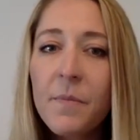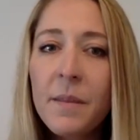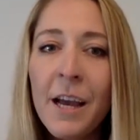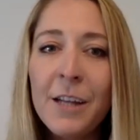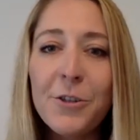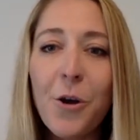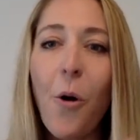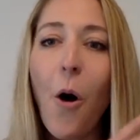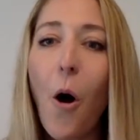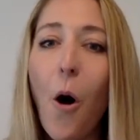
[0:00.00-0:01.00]
And
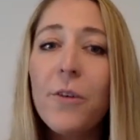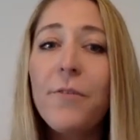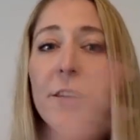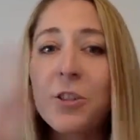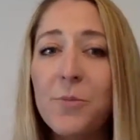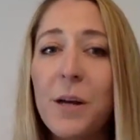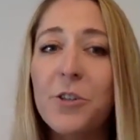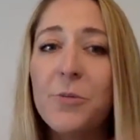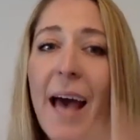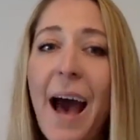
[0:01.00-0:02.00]
so all the functional
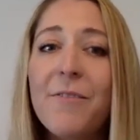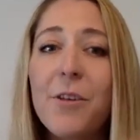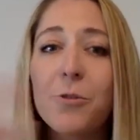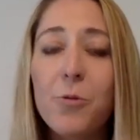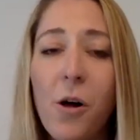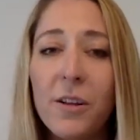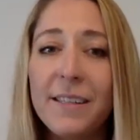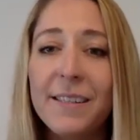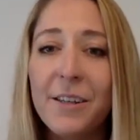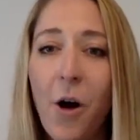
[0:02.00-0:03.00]
mushrooms have those
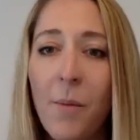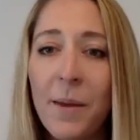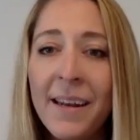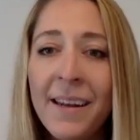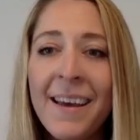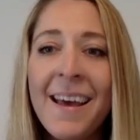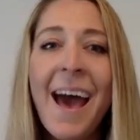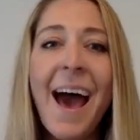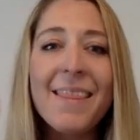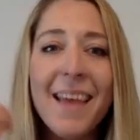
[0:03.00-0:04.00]
qualities in common,
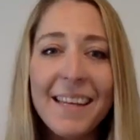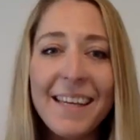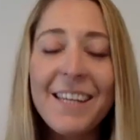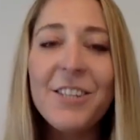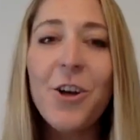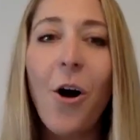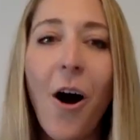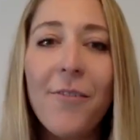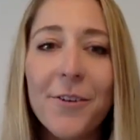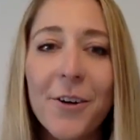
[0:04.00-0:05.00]
and then each
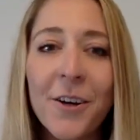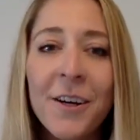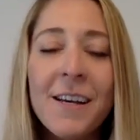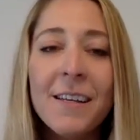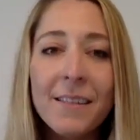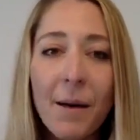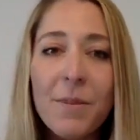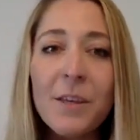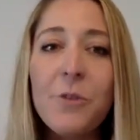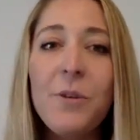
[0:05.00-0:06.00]
offer
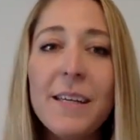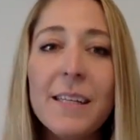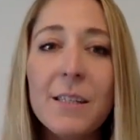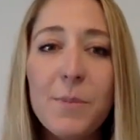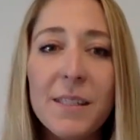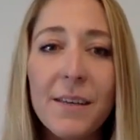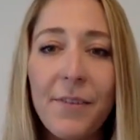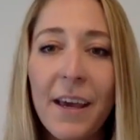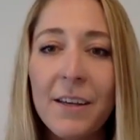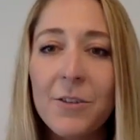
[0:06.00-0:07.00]
something unique and specific.